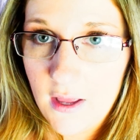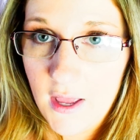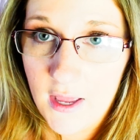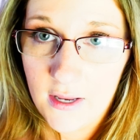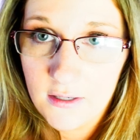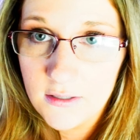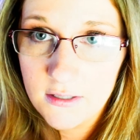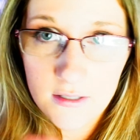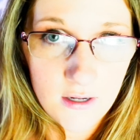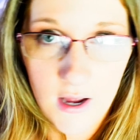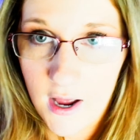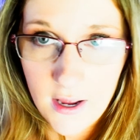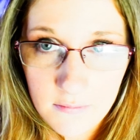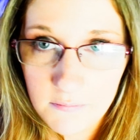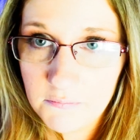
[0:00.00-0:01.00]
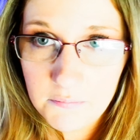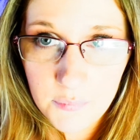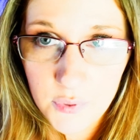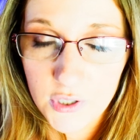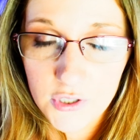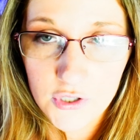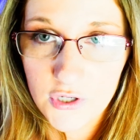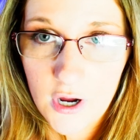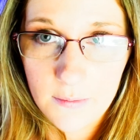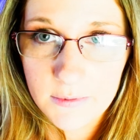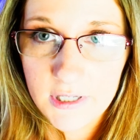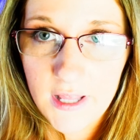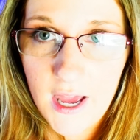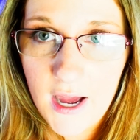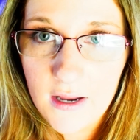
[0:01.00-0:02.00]
and put a stop
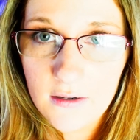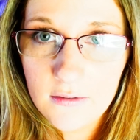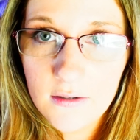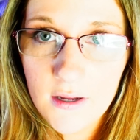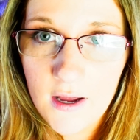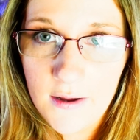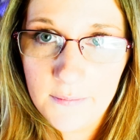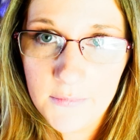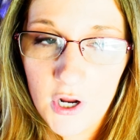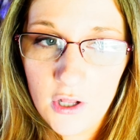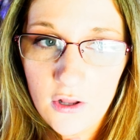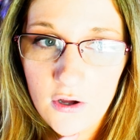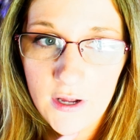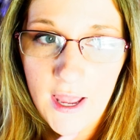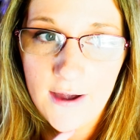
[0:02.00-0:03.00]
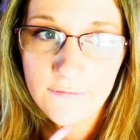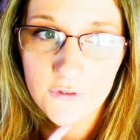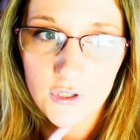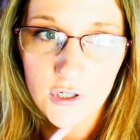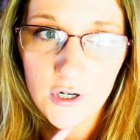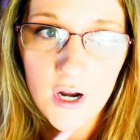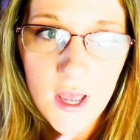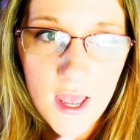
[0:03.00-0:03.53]
to that not long after.